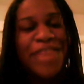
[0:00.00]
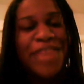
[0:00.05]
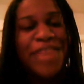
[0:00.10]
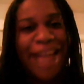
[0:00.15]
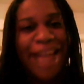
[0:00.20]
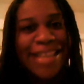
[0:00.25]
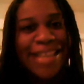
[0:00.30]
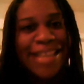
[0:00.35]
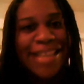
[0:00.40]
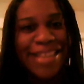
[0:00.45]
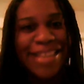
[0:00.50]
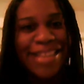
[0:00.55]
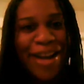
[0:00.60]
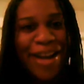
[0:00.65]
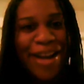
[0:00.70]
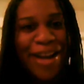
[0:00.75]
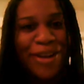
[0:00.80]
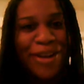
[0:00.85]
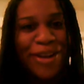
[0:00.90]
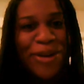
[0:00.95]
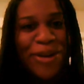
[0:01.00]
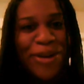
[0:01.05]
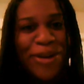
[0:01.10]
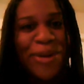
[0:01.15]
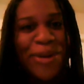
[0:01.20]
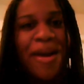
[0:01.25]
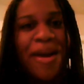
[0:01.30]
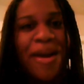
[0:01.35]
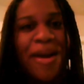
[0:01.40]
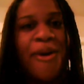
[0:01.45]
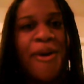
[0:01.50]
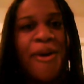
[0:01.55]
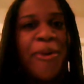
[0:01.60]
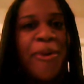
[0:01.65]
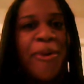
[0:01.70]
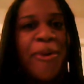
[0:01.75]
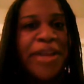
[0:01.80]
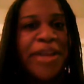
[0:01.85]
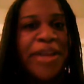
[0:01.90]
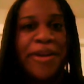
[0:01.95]
the nicest character
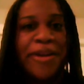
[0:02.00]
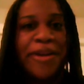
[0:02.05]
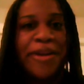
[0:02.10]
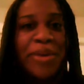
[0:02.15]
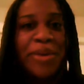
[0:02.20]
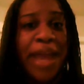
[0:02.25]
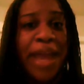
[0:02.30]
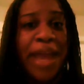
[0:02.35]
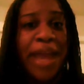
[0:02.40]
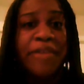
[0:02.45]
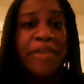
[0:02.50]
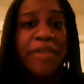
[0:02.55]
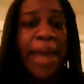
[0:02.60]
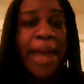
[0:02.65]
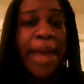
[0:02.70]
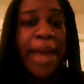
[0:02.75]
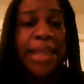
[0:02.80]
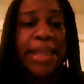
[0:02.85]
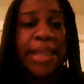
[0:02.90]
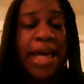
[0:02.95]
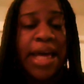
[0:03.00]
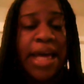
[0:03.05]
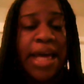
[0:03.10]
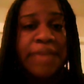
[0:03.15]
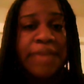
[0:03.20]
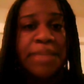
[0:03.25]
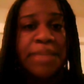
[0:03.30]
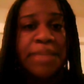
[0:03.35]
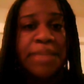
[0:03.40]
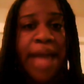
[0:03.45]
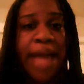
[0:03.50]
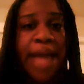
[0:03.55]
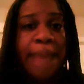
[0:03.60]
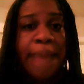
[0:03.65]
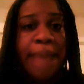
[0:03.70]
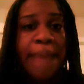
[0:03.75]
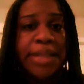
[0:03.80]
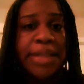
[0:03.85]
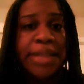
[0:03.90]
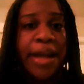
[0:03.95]
or the character that everybody loves.
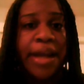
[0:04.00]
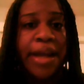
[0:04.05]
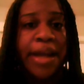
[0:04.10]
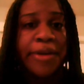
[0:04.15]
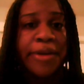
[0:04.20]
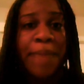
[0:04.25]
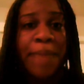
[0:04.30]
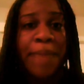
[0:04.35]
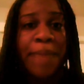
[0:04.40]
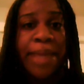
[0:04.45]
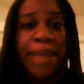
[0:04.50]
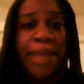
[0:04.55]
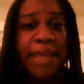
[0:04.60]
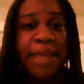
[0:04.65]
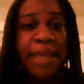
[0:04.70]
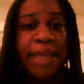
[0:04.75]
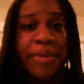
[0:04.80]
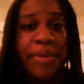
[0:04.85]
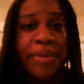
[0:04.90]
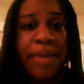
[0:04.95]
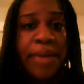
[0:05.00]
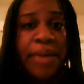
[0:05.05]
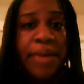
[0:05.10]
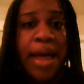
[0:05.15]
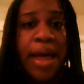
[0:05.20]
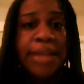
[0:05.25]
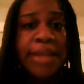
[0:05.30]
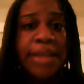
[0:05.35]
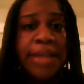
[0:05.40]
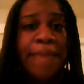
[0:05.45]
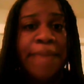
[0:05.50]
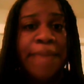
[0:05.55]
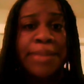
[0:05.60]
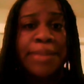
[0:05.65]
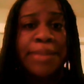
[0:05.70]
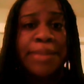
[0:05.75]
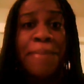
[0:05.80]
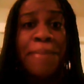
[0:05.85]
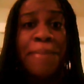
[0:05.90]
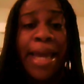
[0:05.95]
Sometimes the character may be evil.
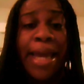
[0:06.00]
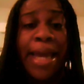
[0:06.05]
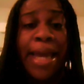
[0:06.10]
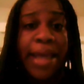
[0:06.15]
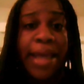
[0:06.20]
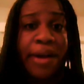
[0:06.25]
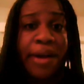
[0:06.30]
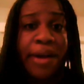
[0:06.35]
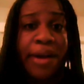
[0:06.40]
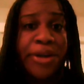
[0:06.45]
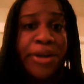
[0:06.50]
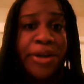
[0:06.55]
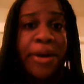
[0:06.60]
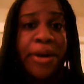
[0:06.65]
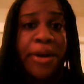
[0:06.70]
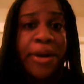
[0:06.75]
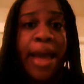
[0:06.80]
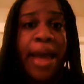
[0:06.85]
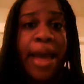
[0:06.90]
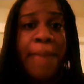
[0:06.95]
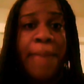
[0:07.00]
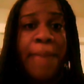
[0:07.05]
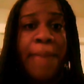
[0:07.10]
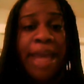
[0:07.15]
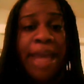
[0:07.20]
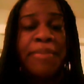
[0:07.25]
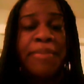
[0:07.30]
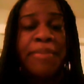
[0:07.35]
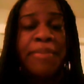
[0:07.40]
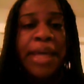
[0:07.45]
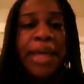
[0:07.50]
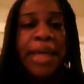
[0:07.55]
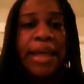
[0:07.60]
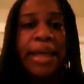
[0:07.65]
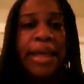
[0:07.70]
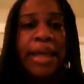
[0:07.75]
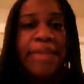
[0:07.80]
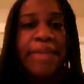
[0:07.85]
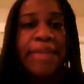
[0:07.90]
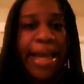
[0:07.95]
Sometimes the main character may even
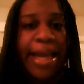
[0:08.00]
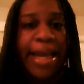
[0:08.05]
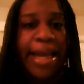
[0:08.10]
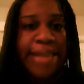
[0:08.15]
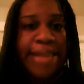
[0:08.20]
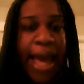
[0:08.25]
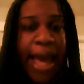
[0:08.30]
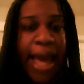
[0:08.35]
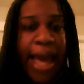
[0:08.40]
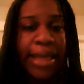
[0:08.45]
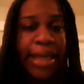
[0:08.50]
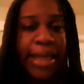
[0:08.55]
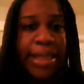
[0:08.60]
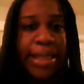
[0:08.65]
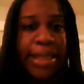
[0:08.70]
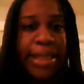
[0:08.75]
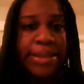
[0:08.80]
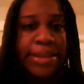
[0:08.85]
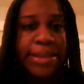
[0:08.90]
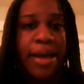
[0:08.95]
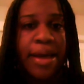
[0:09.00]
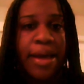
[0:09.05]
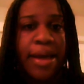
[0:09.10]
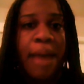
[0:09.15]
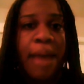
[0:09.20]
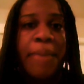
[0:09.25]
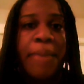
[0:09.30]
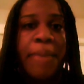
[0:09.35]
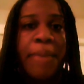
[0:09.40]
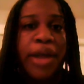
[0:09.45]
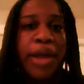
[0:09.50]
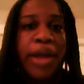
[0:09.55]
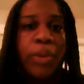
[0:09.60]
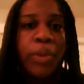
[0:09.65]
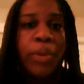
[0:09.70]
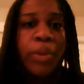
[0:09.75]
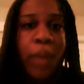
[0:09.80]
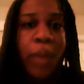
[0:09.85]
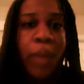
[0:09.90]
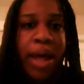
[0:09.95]
be the antagonist.
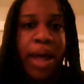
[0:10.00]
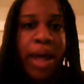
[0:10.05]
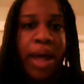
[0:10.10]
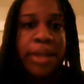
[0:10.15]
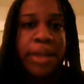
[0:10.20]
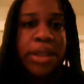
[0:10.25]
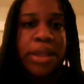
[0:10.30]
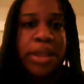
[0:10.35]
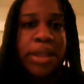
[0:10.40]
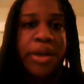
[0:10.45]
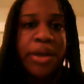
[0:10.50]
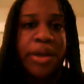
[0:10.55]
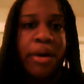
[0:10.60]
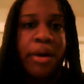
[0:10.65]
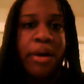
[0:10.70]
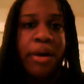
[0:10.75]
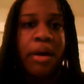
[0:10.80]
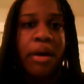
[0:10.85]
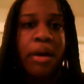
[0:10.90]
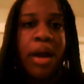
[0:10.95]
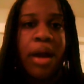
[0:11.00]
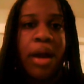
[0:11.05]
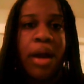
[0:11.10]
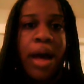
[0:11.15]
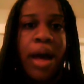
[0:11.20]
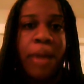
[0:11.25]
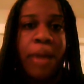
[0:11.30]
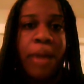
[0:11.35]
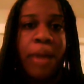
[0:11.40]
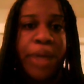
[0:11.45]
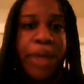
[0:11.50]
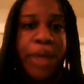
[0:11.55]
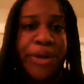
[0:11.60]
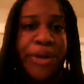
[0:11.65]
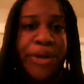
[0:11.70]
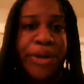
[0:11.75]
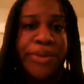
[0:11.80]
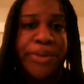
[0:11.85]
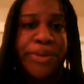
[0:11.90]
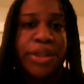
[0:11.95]
But you want your
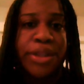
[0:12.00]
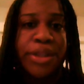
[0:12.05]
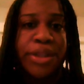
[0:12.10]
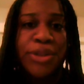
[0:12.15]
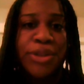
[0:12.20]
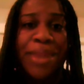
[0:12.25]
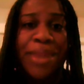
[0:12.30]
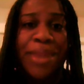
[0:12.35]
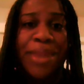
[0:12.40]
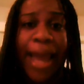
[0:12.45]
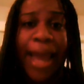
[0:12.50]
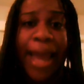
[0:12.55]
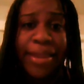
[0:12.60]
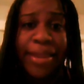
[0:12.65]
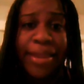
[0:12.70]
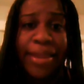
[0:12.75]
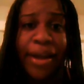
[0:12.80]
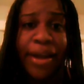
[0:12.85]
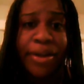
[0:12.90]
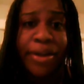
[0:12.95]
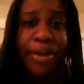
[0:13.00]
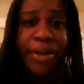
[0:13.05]
readers to like the